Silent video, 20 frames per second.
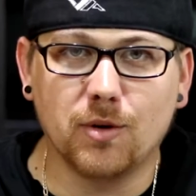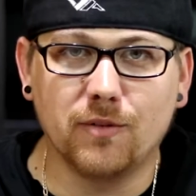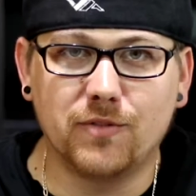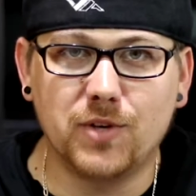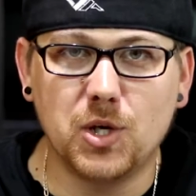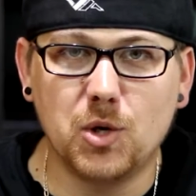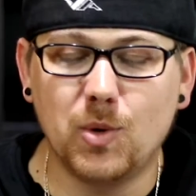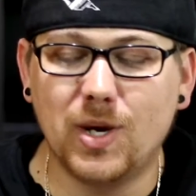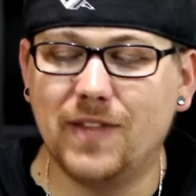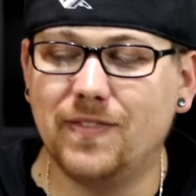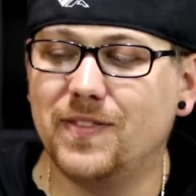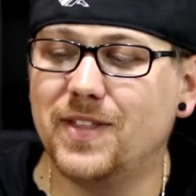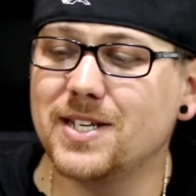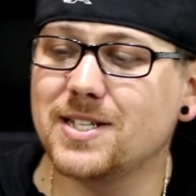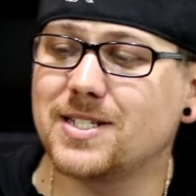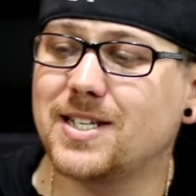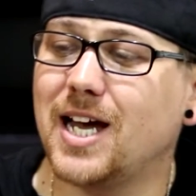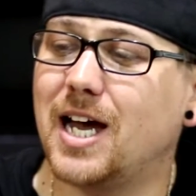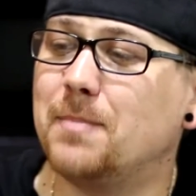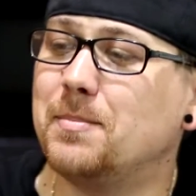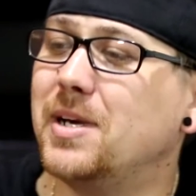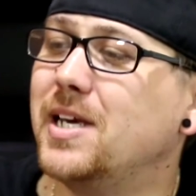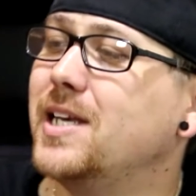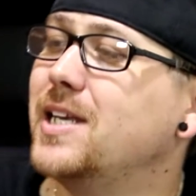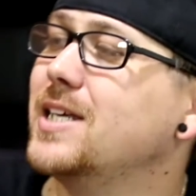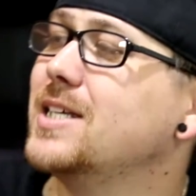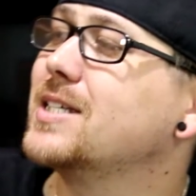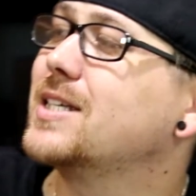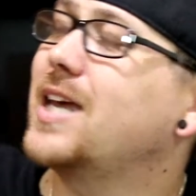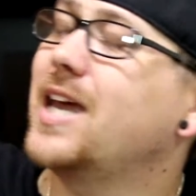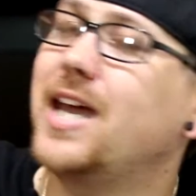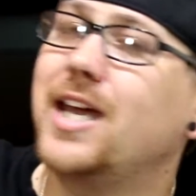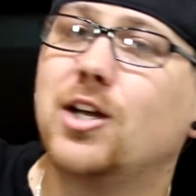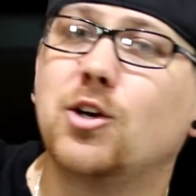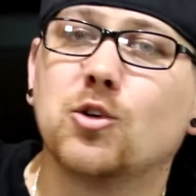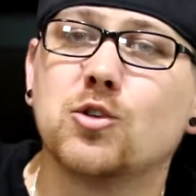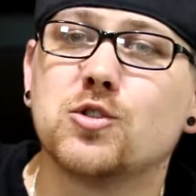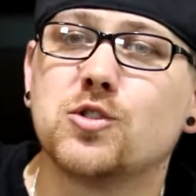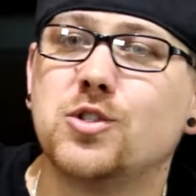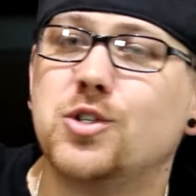review and this time it is Kanger's